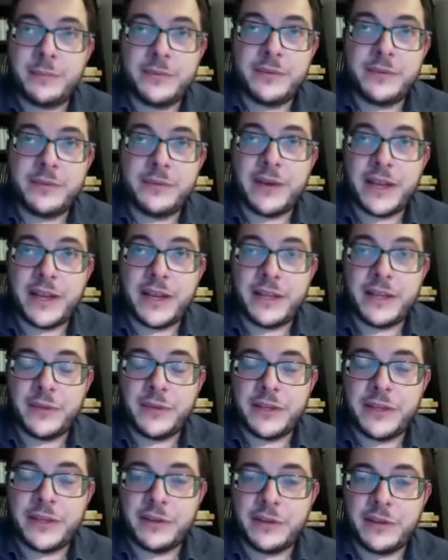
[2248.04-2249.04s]
trying with
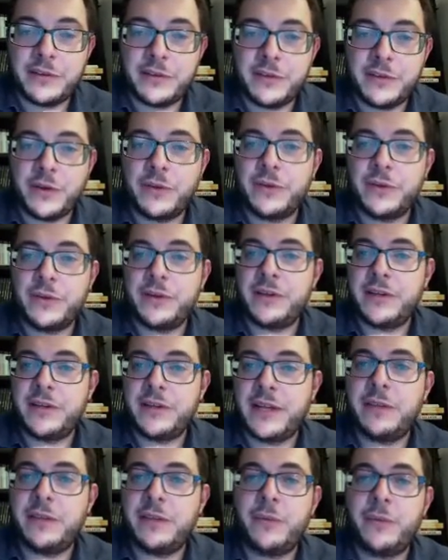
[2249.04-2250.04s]
another donor
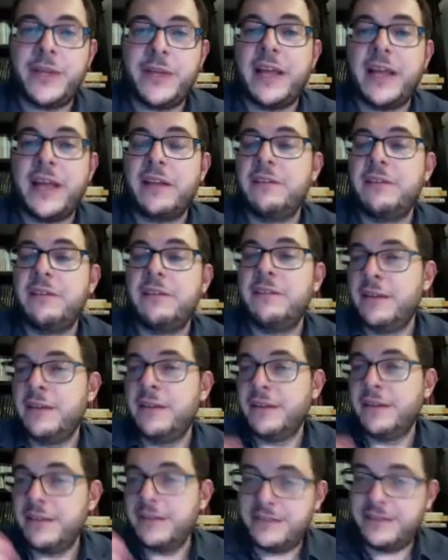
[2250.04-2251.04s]
and we get
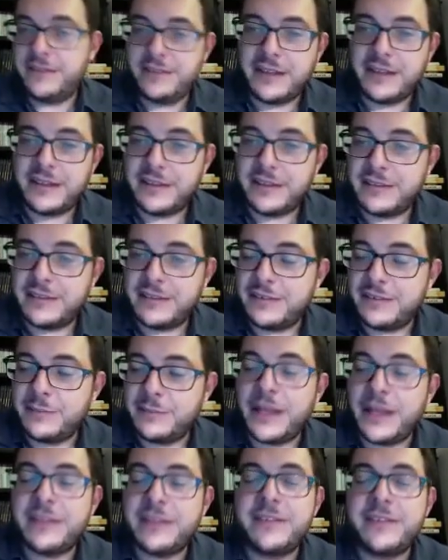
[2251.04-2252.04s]
six
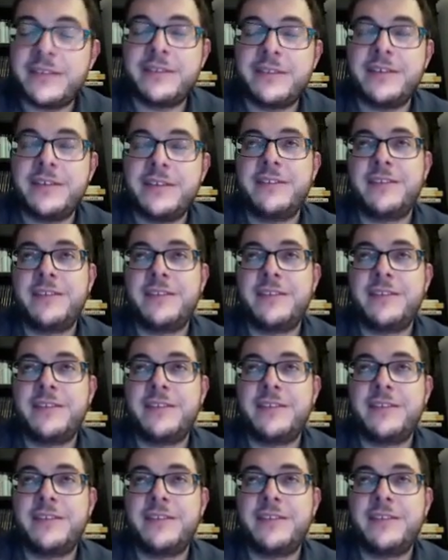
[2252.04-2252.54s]
blastocysts,